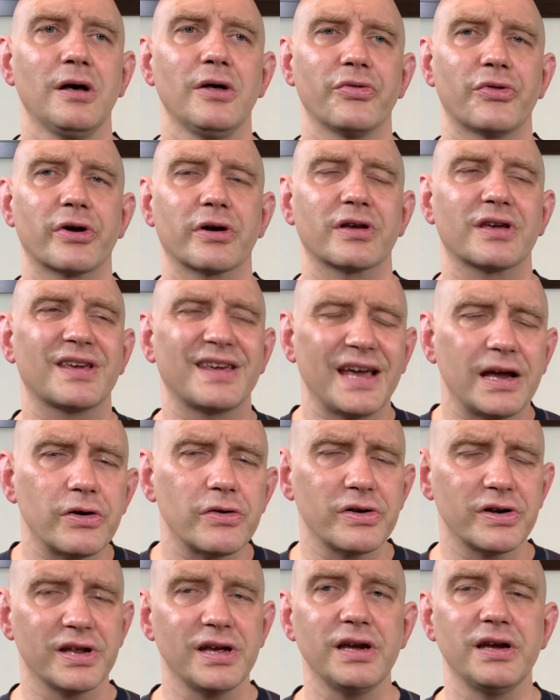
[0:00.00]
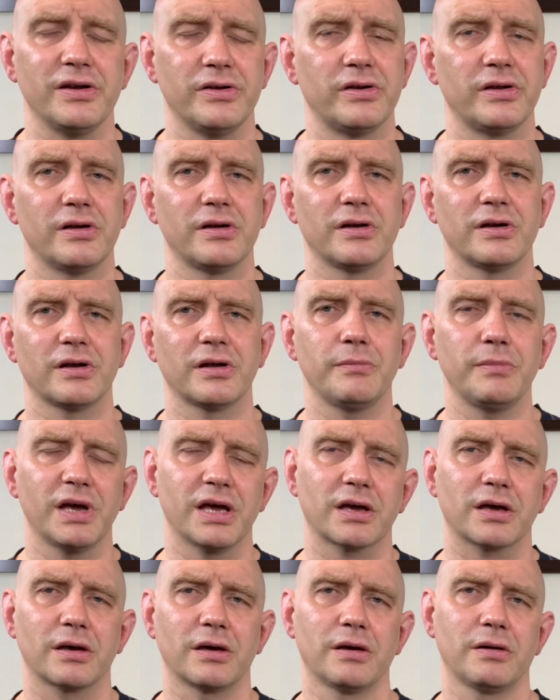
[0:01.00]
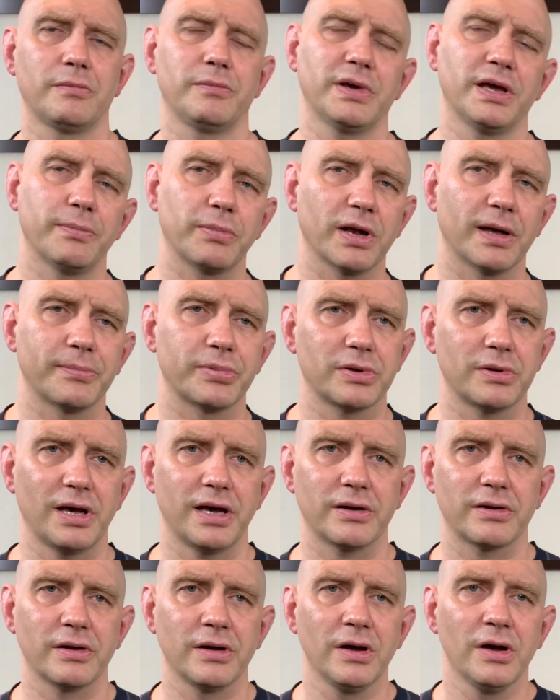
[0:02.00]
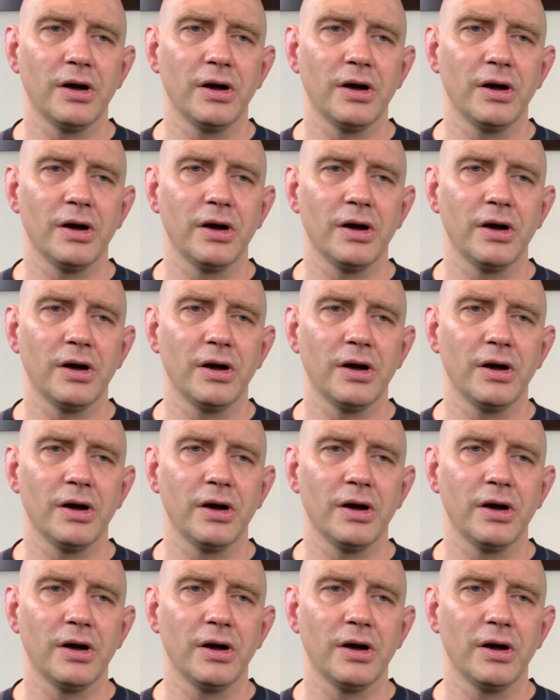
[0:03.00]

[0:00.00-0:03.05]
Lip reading: that are guaranteed to make people upset.